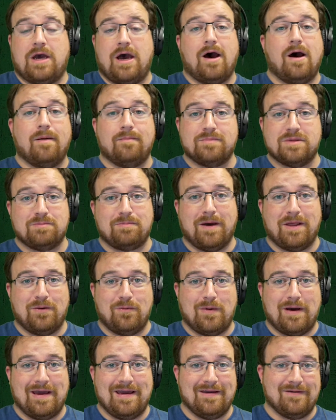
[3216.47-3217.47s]
arms, by the
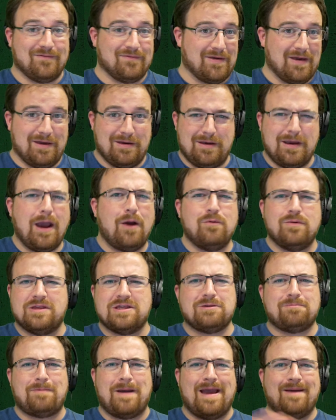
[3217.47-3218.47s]
way, of go and
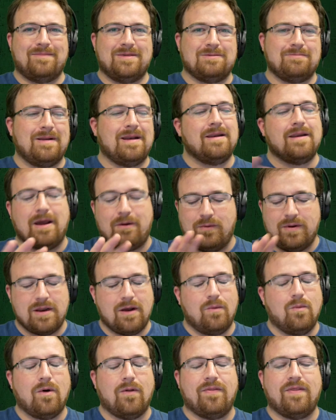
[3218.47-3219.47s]
spam as many. No, we
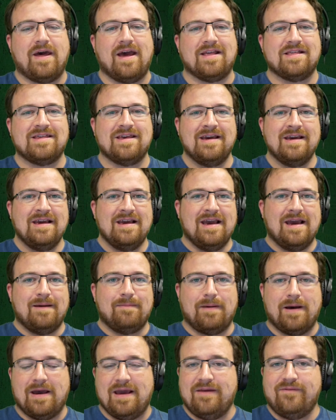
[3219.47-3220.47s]
don't want that.
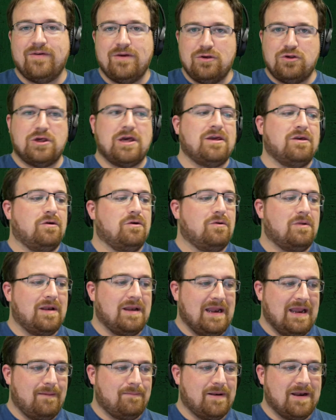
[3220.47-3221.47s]
But if you
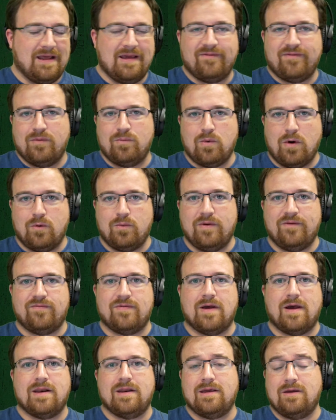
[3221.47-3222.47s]
genuinely believe in what we've
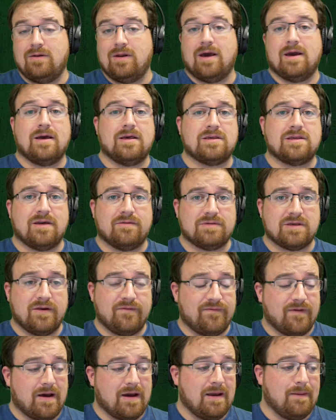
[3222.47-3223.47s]
done and you like our stuff so
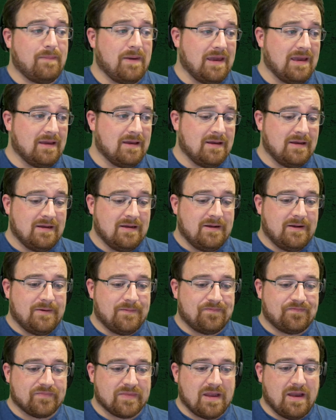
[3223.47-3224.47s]
far, it'd be
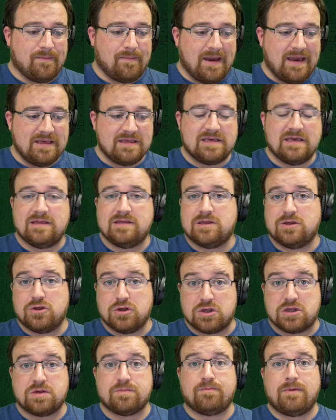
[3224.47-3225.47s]
amazing to
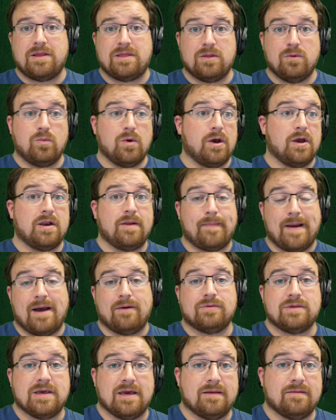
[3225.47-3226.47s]
just spread the word
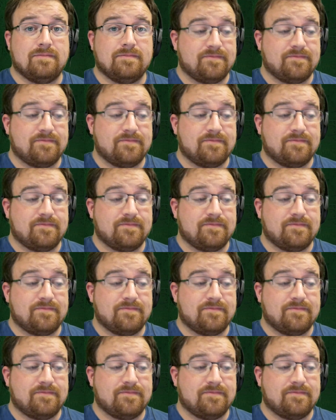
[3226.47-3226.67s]
about it.